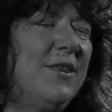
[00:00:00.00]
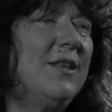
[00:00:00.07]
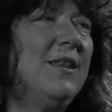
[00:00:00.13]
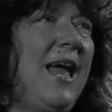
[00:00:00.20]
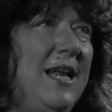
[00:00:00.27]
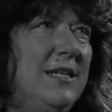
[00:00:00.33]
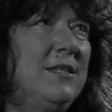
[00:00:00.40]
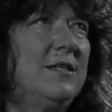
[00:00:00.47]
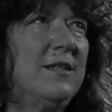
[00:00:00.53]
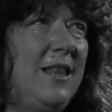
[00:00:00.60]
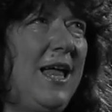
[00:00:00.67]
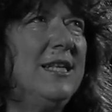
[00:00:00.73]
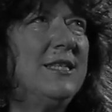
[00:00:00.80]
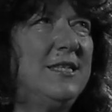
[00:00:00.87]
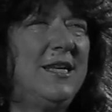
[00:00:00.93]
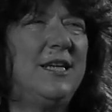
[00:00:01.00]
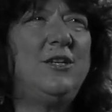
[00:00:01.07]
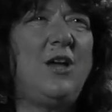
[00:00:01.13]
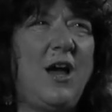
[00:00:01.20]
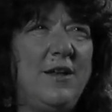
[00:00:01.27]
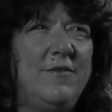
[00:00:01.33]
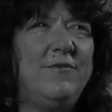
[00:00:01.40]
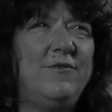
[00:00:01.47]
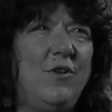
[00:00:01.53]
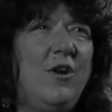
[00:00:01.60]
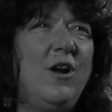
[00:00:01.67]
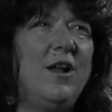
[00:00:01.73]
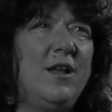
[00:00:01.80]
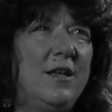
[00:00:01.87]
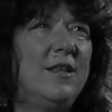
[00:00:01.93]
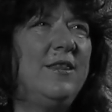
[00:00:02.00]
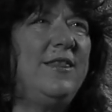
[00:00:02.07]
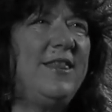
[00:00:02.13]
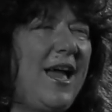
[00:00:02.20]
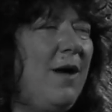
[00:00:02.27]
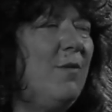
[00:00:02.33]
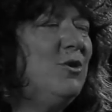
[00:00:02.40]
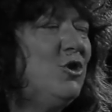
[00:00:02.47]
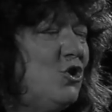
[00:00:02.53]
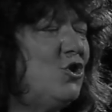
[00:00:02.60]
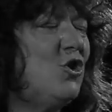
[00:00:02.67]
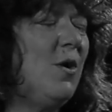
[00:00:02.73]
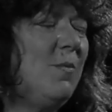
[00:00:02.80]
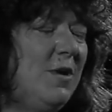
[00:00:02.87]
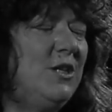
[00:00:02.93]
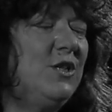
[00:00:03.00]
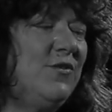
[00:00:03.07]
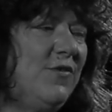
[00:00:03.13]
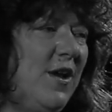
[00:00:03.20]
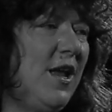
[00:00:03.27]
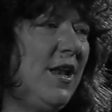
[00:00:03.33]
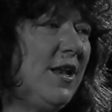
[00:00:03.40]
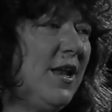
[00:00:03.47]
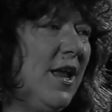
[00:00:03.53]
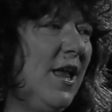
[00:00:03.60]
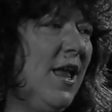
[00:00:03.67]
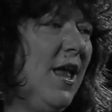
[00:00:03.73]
one of the last classes I taught in Florida. That was so much fun.